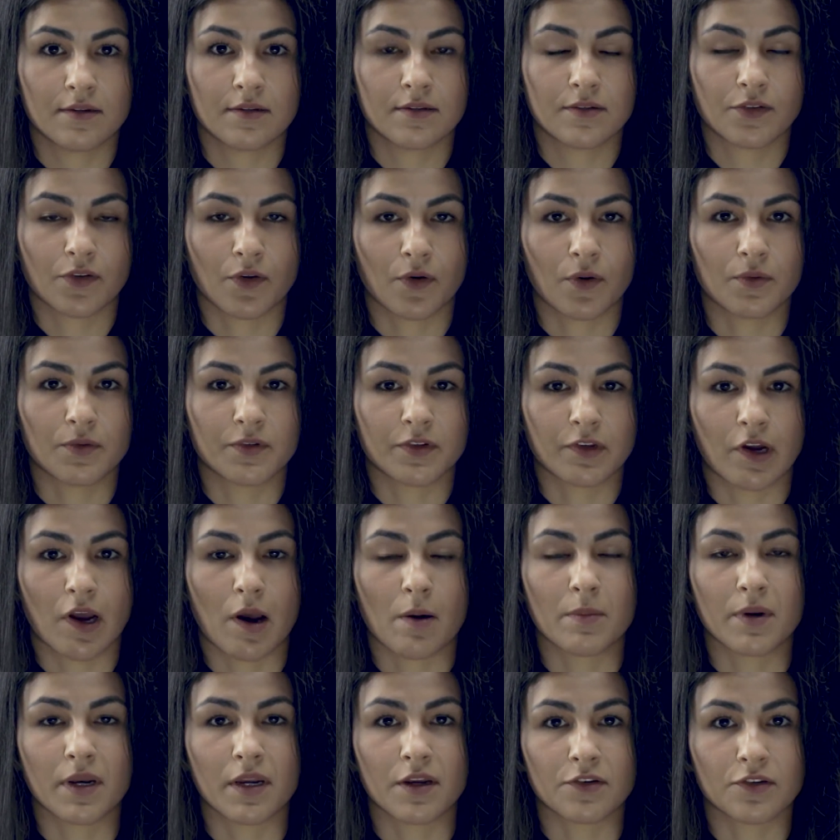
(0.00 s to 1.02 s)
So it was a
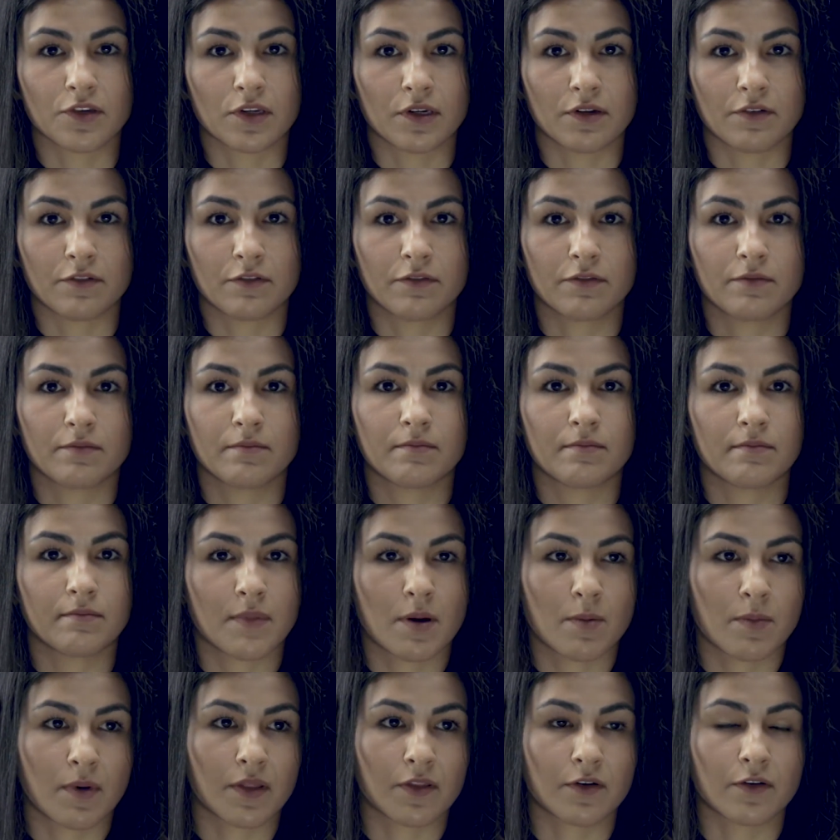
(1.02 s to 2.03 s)
combination of
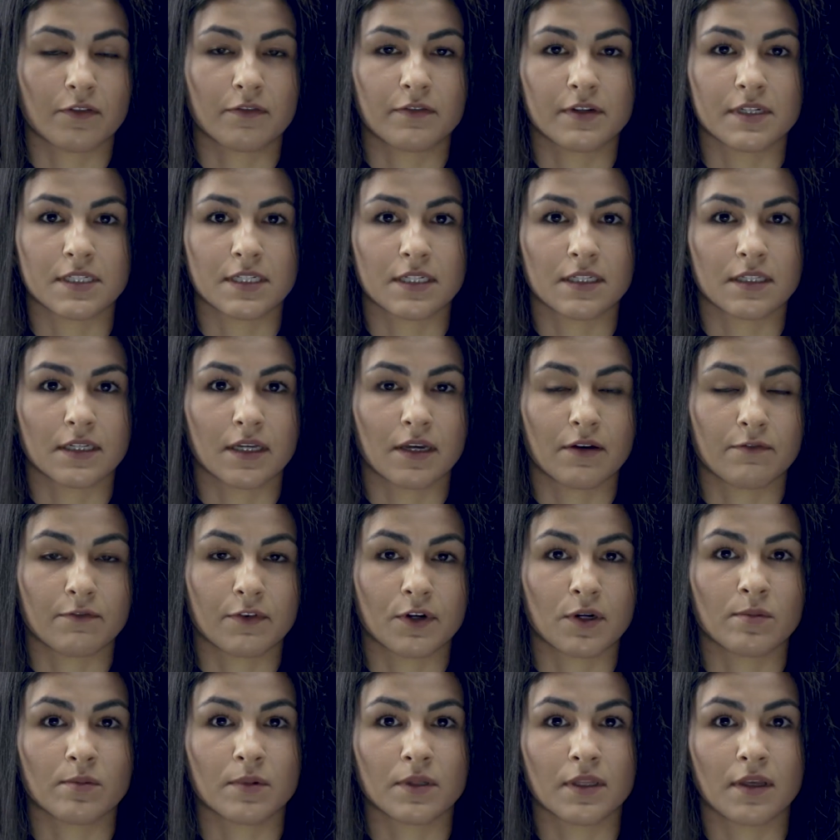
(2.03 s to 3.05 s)
my mother physically and
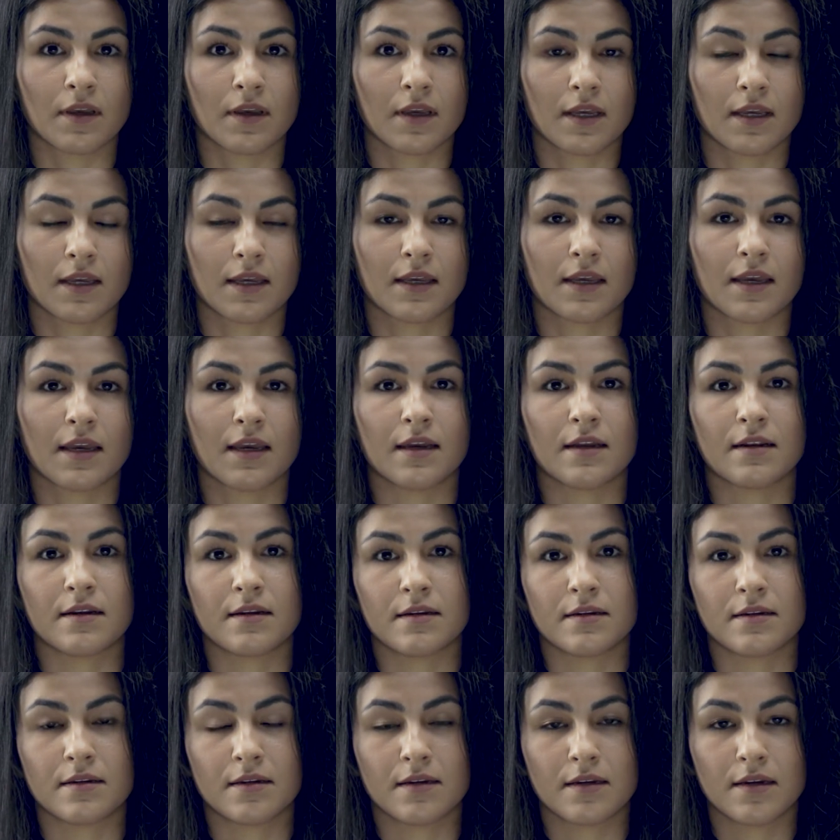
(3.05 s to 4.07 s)
verbally
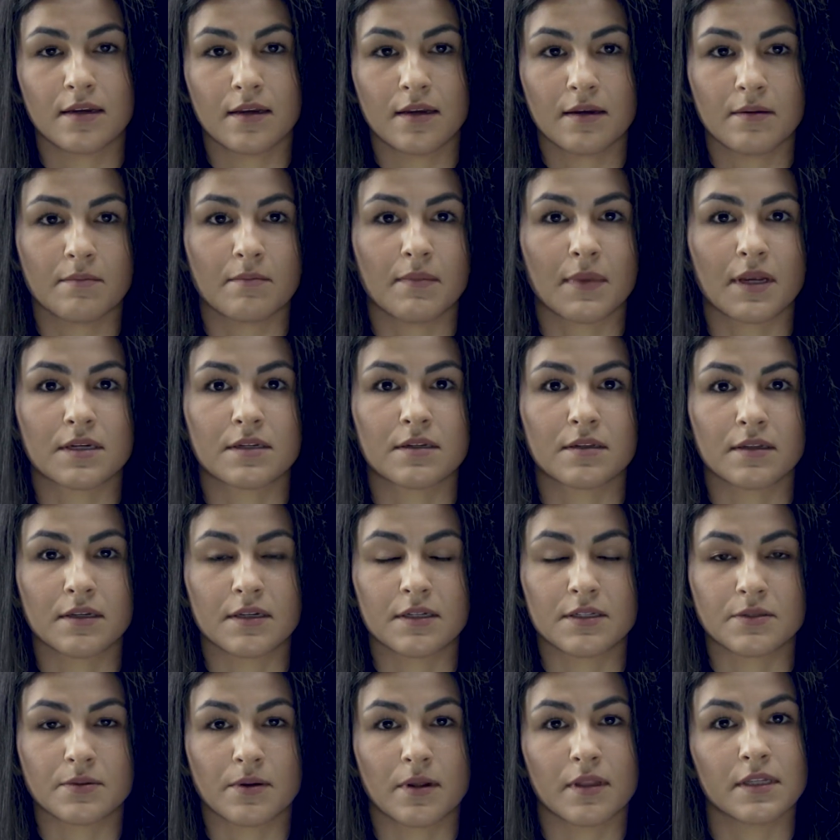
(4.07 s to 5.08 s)
and mentally,
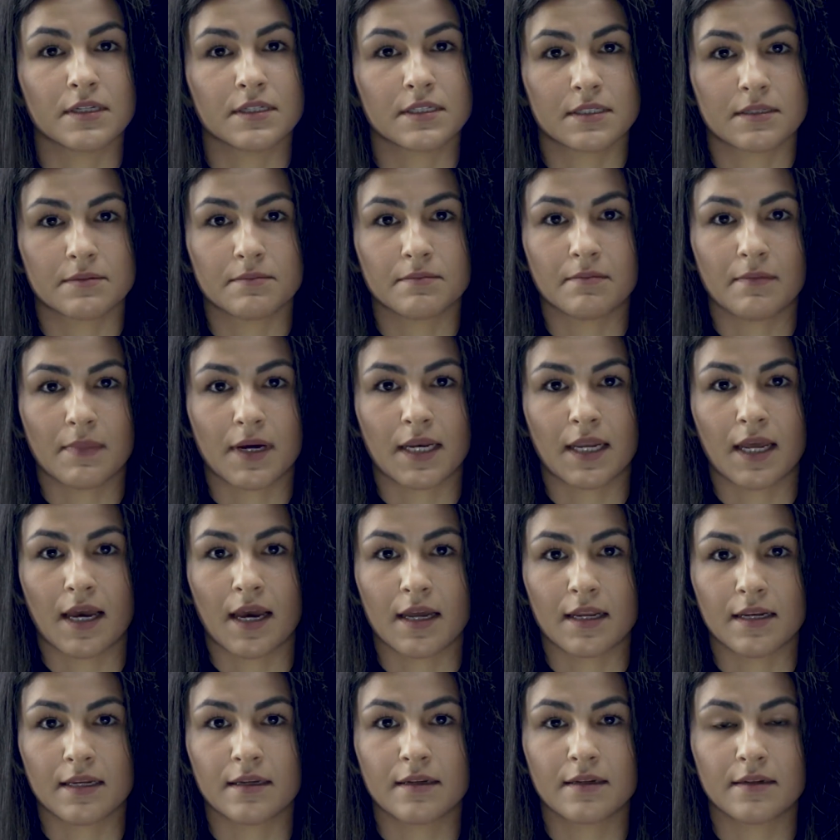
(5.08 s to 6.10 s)
as well as my
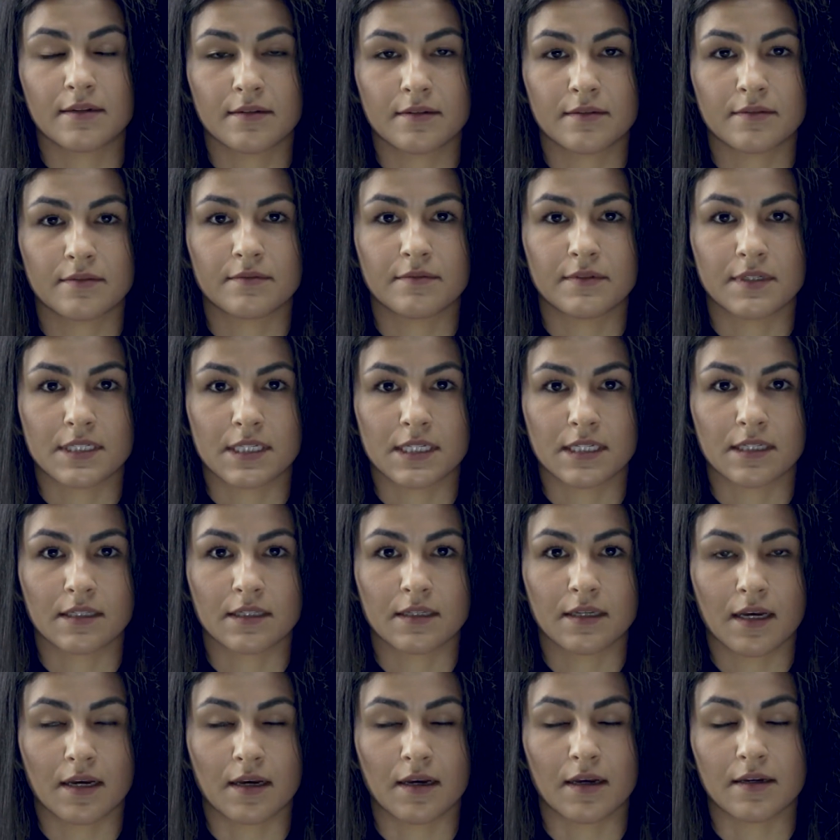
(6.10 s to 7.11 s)
dad physically,
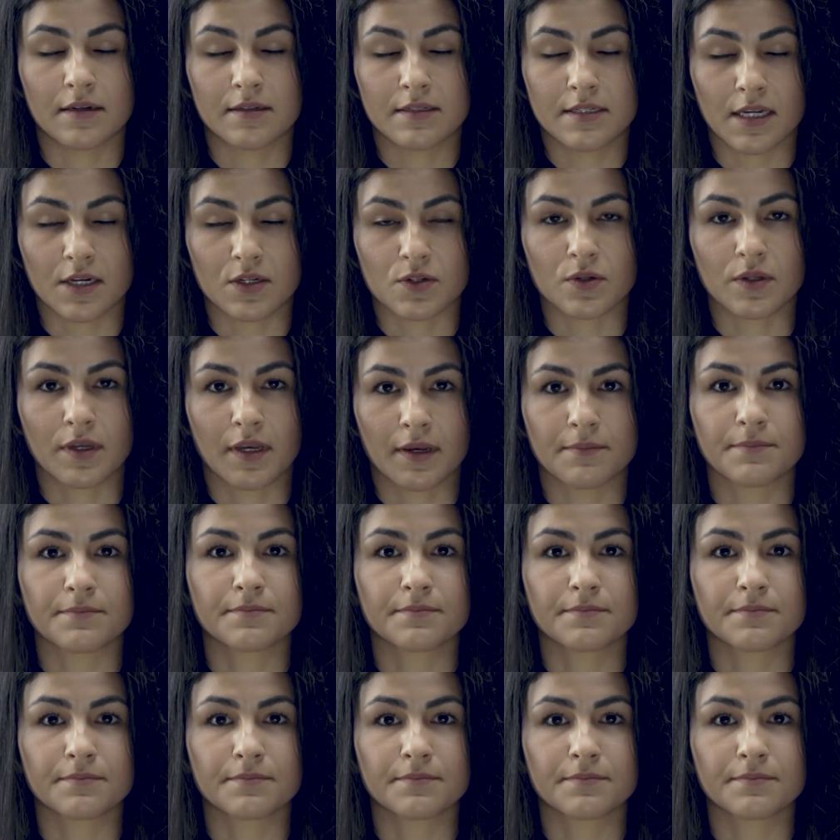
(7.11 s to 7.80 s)
sexually.